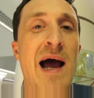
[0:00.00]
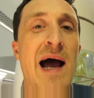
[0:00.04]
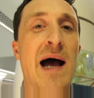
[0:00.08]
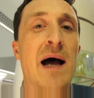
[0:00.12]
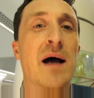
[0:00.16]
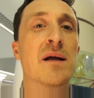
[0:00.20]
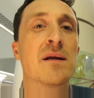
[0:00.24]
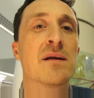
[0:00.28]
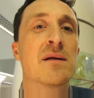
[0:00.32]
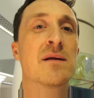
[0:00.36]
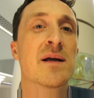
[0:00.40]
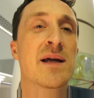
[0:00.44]

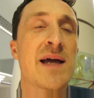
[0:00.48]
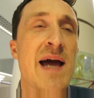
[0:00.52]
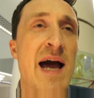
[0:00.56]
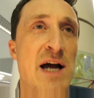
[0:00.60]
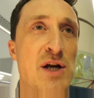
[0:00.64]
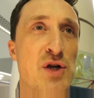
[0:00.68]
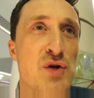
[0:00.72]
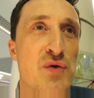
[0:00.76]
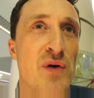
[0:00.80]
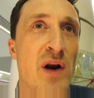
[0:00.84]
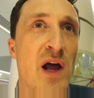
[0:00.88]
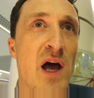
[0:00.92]
and the
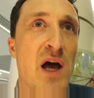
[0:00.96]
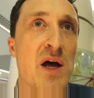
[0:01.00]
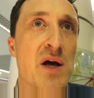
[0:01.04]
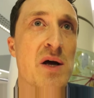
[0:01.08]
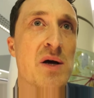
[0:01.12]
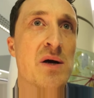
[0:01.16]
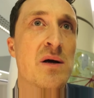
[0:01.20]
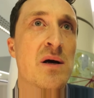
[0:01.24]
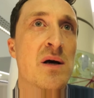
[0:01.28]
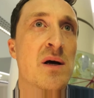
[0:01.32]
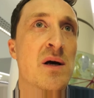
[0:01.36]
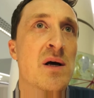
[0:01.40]
cash
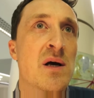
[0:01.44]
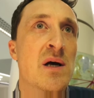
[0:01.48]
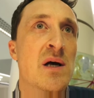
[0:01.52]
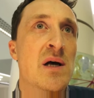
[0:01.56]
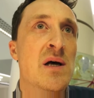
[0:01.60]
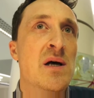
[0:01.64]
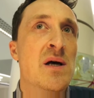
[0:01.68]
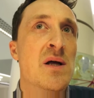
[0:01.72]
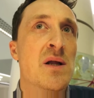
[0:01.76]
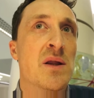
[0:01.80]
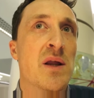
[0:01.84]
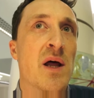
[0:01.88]
flow
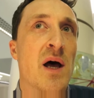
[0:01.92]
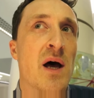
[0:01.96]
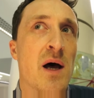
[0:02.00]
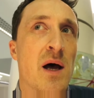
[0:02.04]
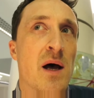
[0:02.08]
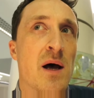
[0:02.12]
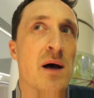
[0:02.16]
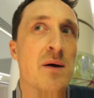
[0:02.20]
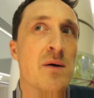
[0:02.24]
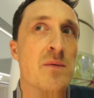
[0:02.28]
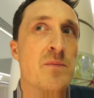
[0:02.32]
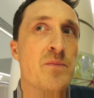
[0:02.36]

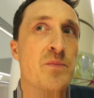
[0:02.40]
that